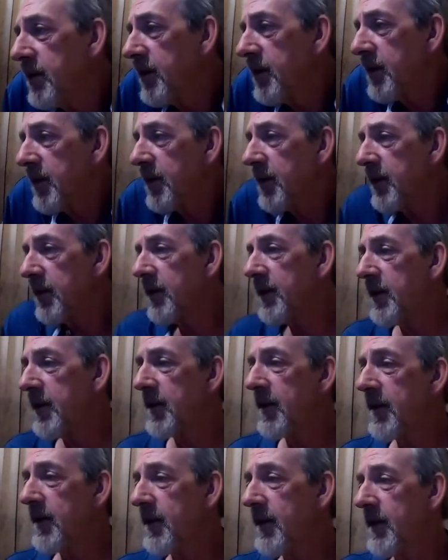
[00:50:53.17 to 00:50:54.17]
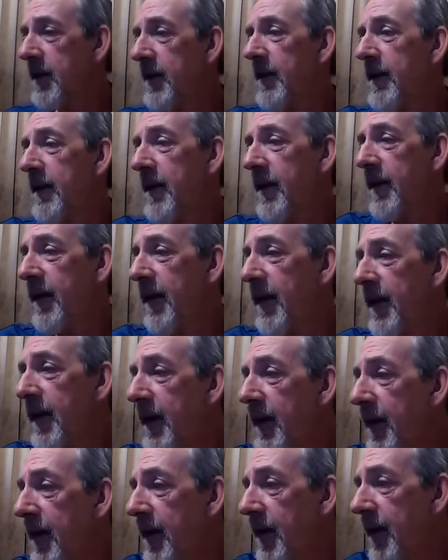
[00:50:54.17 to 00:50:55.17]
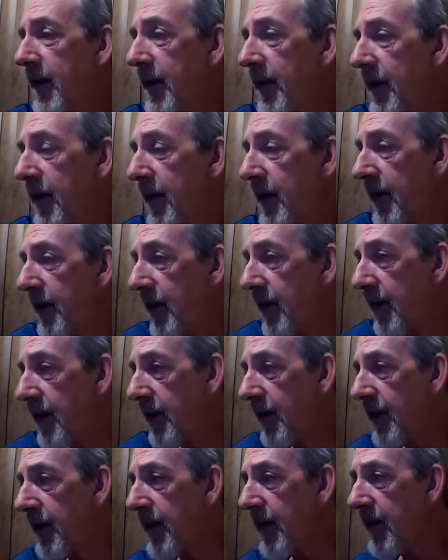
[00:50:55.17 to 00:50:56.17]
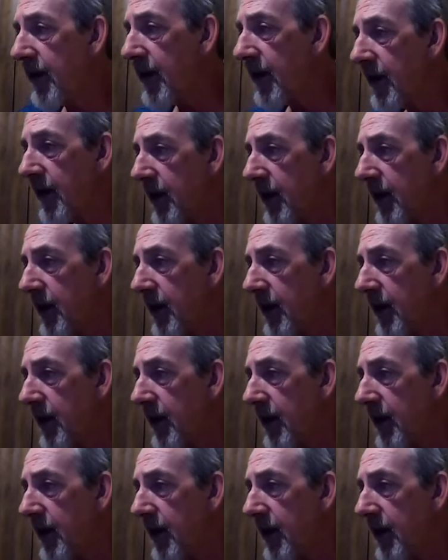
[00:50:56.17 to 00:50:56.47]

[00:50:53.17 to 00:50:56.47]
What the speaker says: (silence)